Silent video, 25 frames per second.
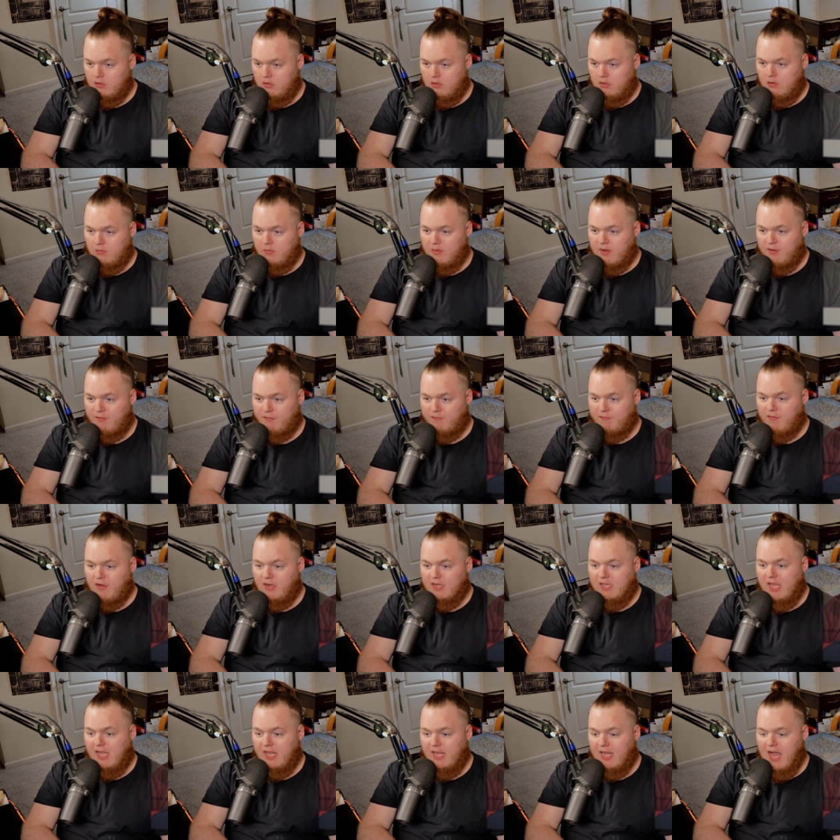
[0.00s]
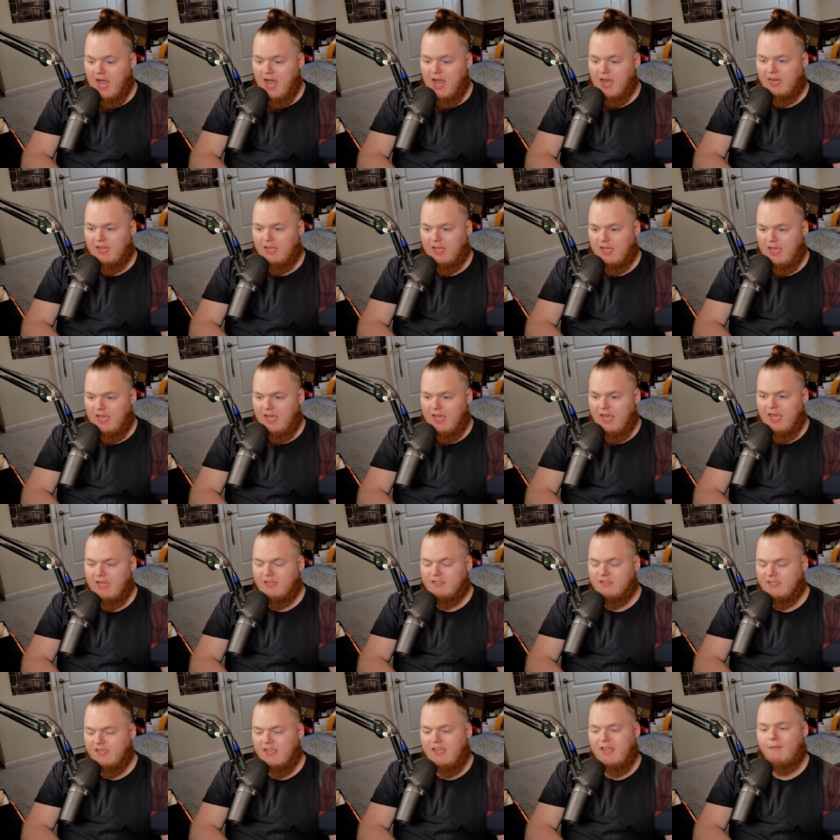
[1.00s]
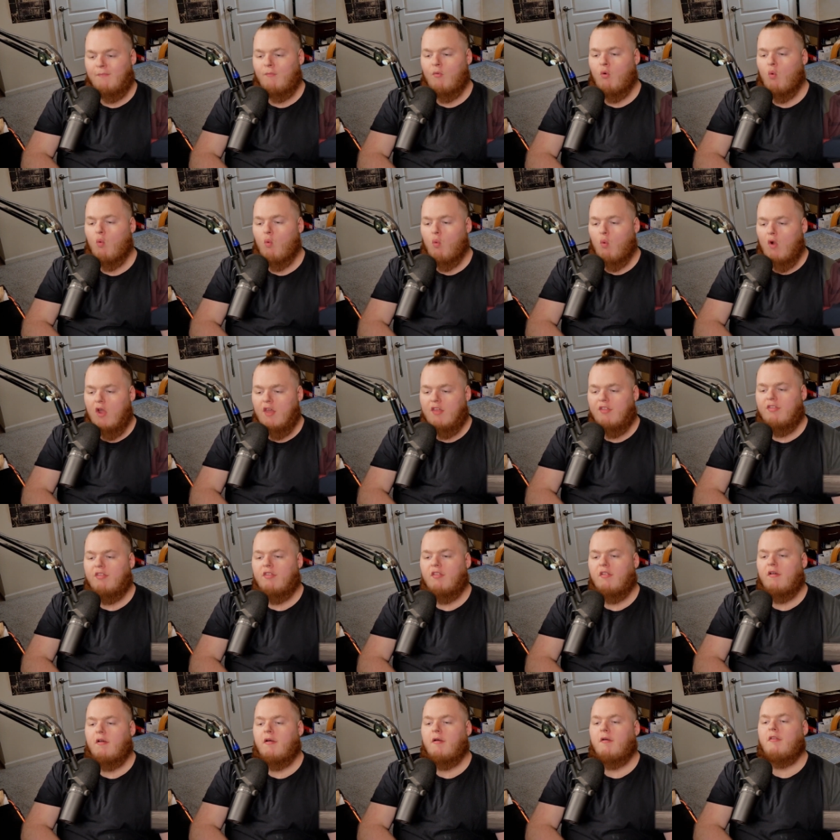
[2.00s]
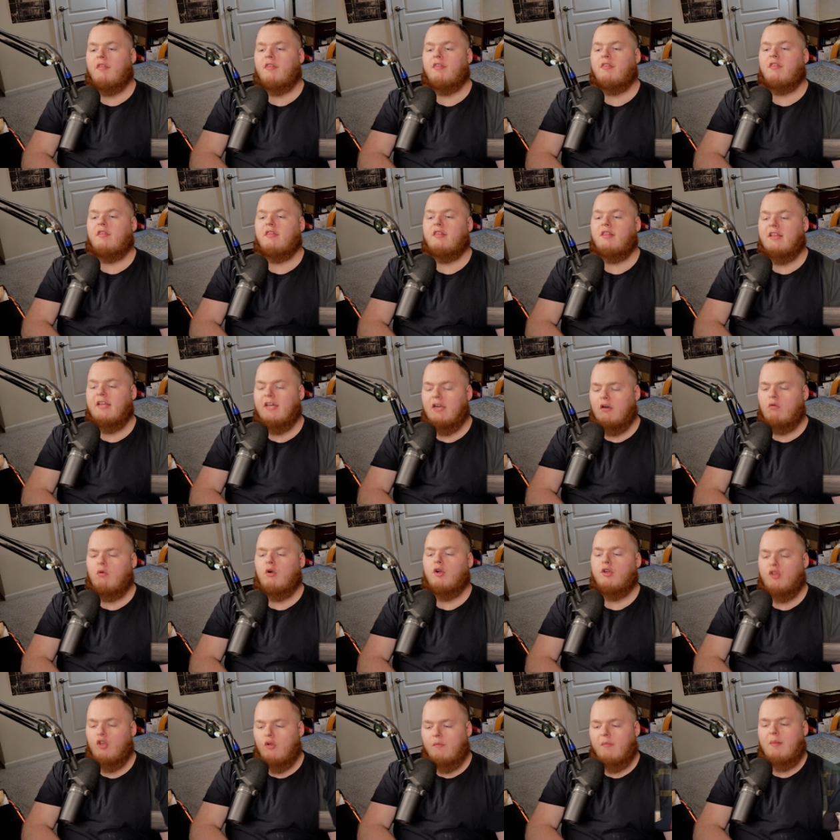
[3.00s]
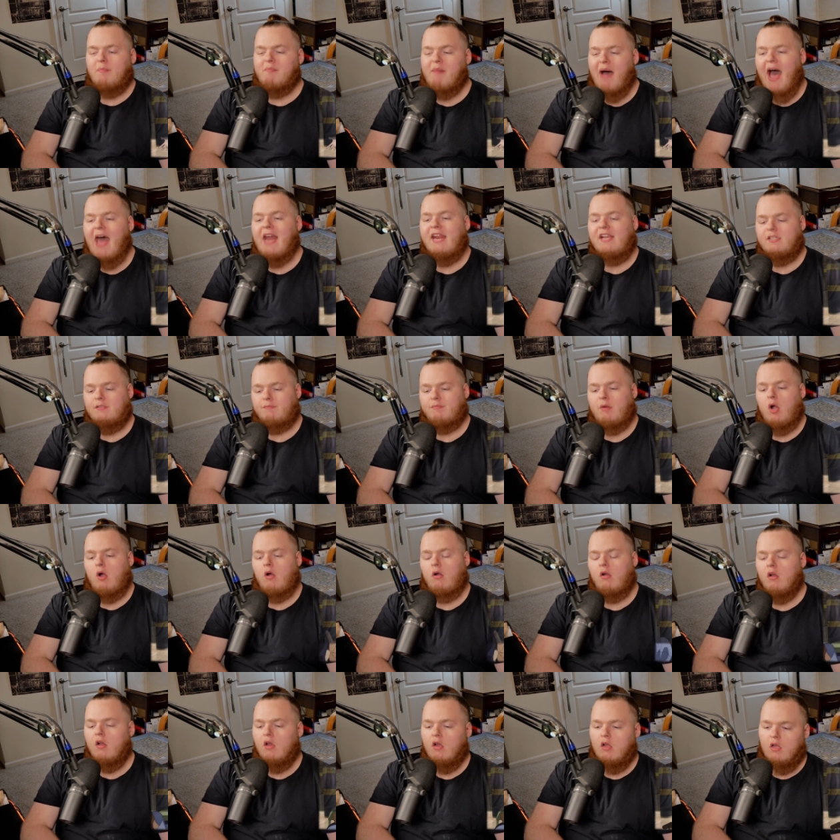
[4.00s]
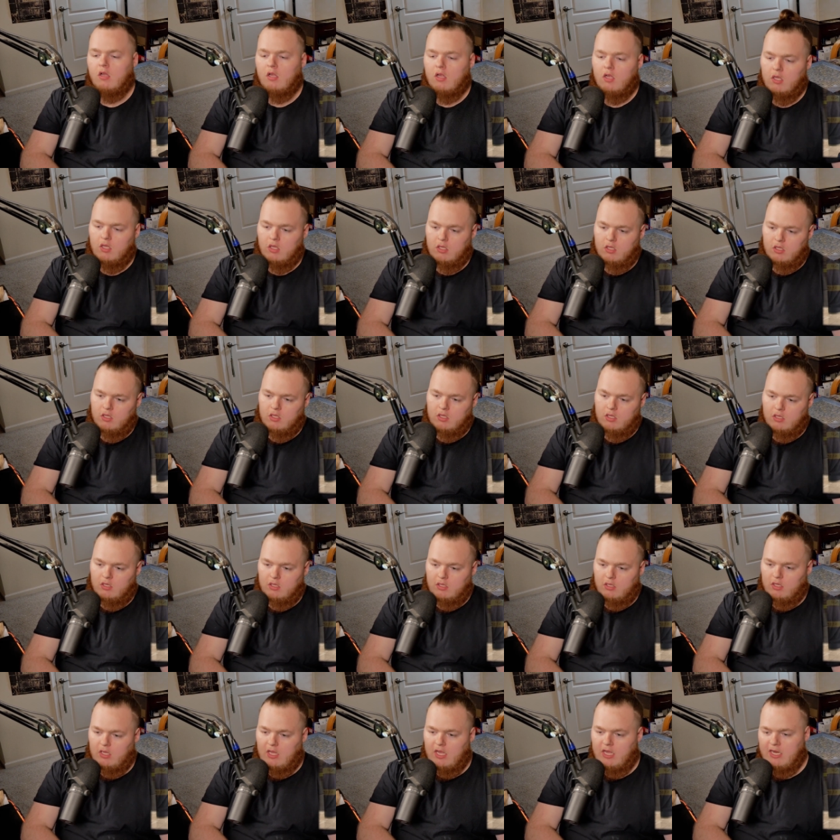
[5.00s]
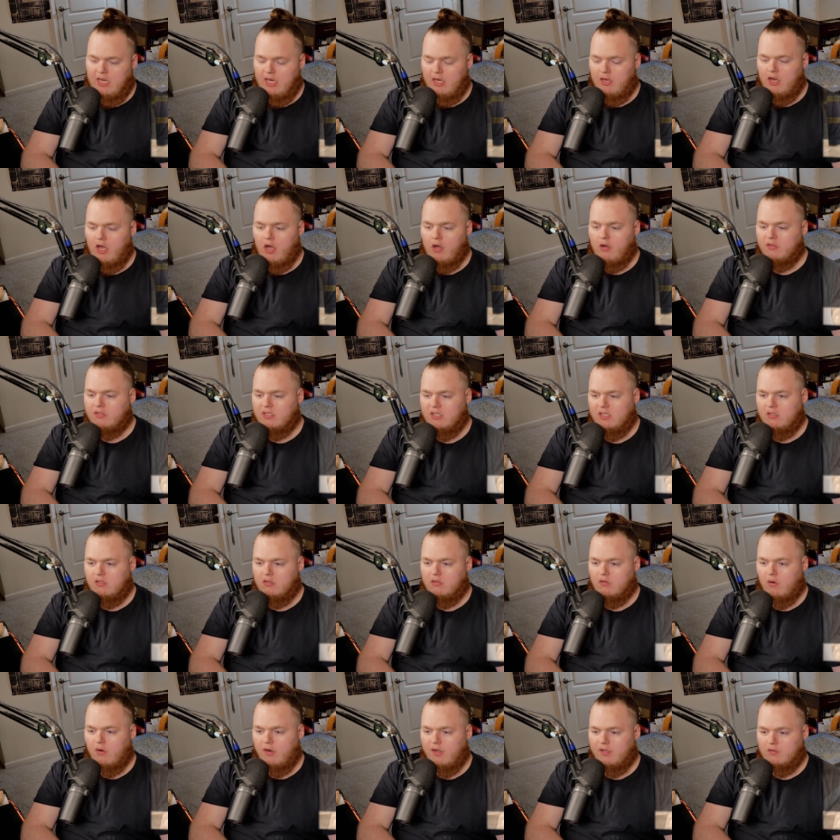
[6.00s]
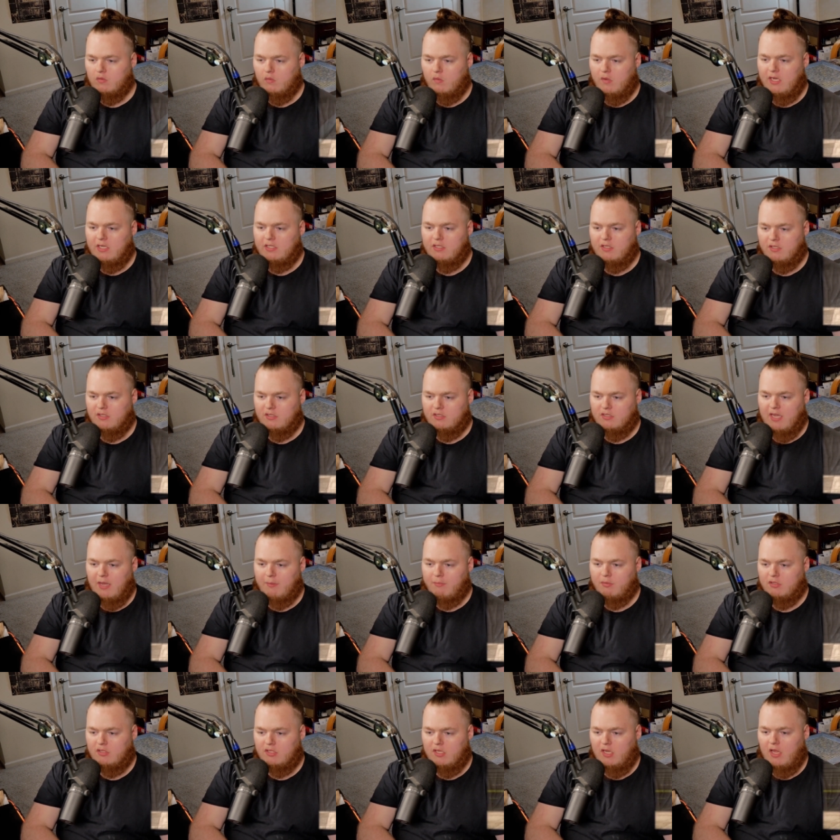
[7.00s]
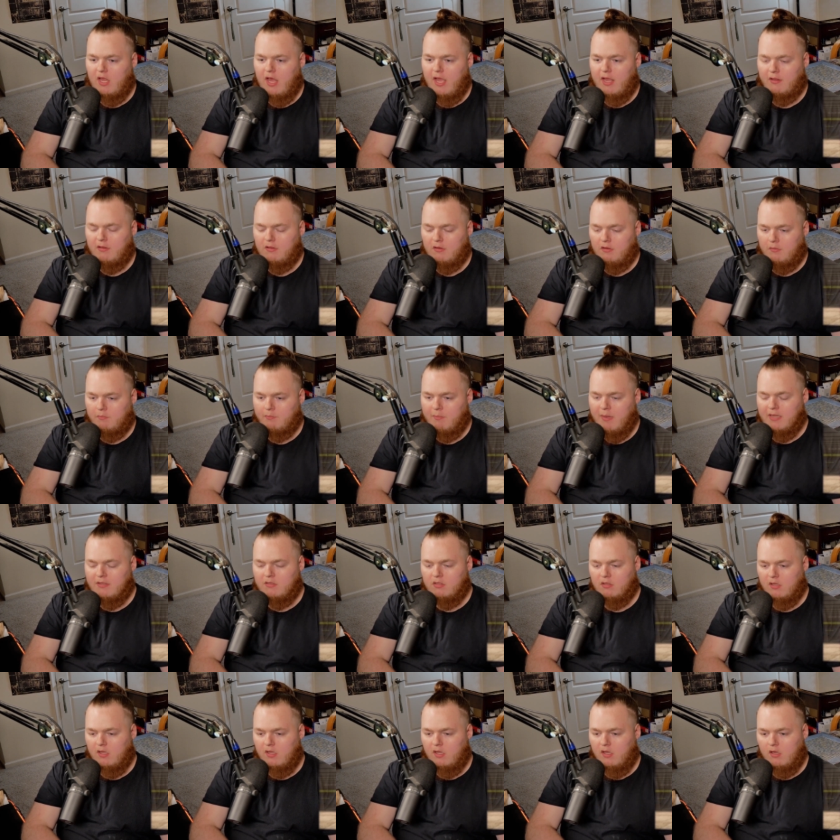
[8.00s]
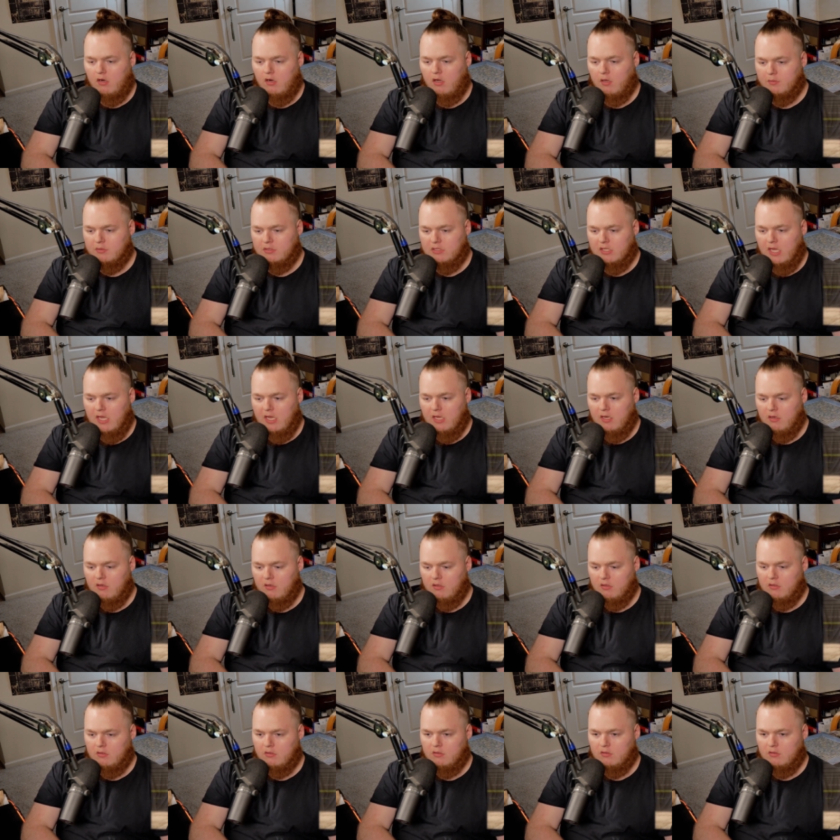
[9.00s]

Oh my fucking god, it hits him with literal human bodies, bro. And he knows Itadori is weak to this type of shit, like mentally, you know what I'm saying?